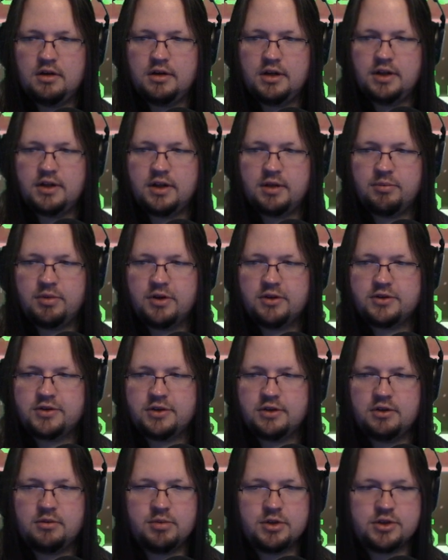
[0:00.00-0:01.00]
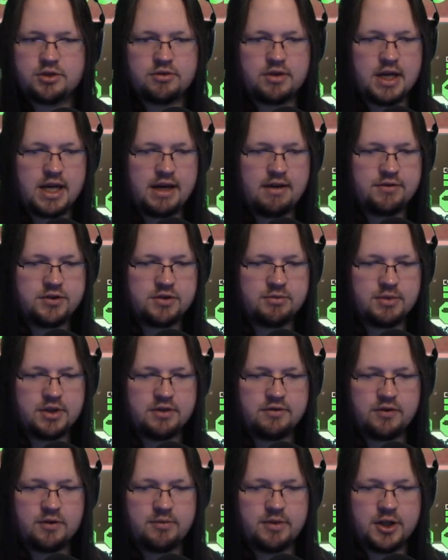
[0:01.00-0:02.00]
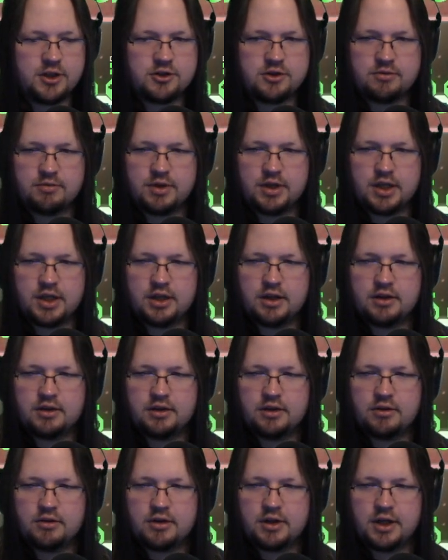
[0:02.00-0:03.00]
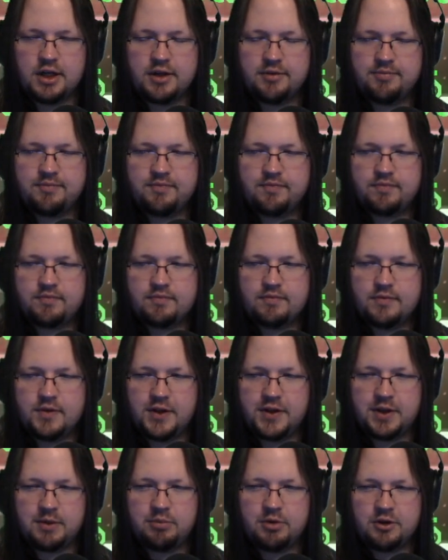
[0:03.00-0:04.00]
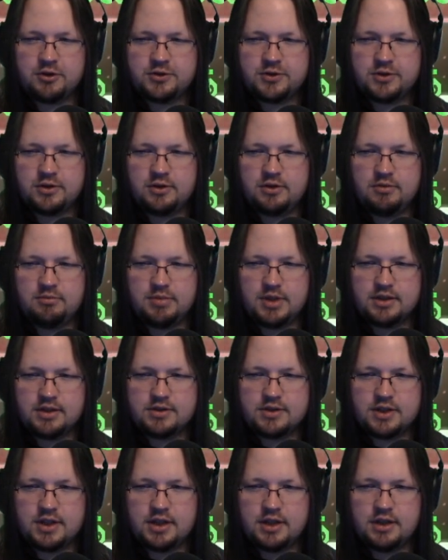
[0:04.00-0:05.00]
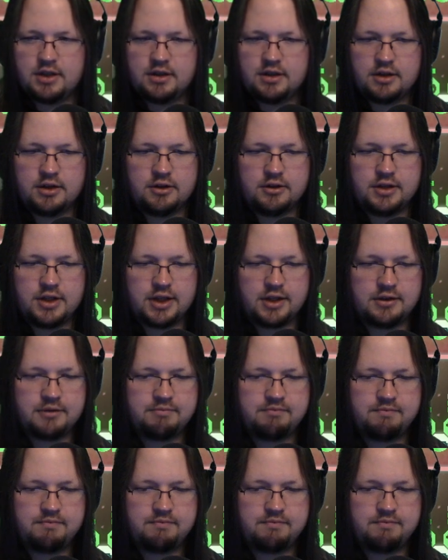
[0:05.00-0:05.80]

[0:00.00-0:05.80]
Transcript: Nothing personal, but you have some information we need. Okay. Nothing personal, but you're a dick.